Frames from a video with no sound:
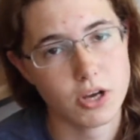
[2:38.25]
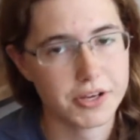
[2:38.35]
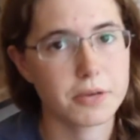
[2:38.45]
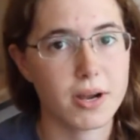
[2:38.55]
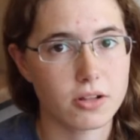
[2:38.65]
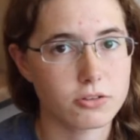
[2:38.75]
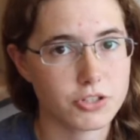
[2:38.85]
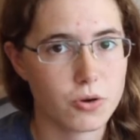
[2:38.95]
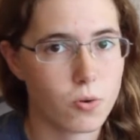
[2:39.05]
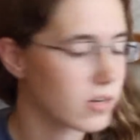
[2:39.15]
the
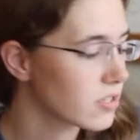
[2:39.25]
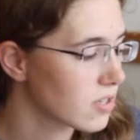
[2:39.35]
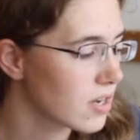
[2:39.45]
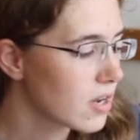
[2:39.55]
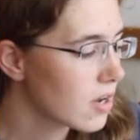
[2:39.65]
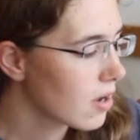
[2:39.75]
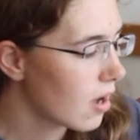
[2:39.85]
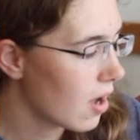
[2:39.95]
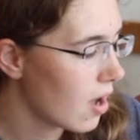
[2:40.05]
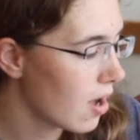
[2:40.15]
archaeometallurgy course.
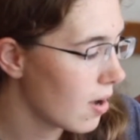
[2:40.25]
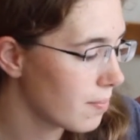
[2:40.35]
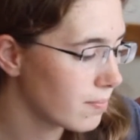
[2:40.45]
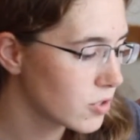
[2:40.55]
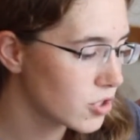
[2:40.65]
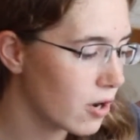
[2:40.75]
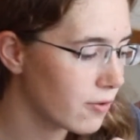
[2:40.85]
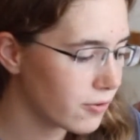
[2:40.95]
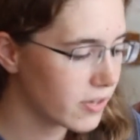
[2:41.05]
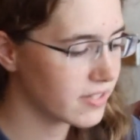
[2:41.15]

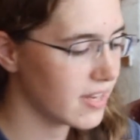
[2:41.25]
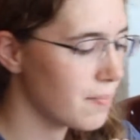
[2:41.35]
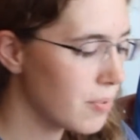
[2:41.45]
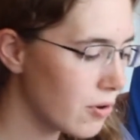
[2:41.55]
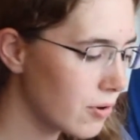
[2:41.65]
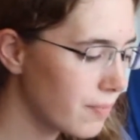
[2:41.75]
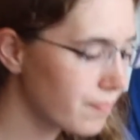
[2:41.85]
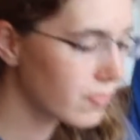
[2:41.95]
So for example,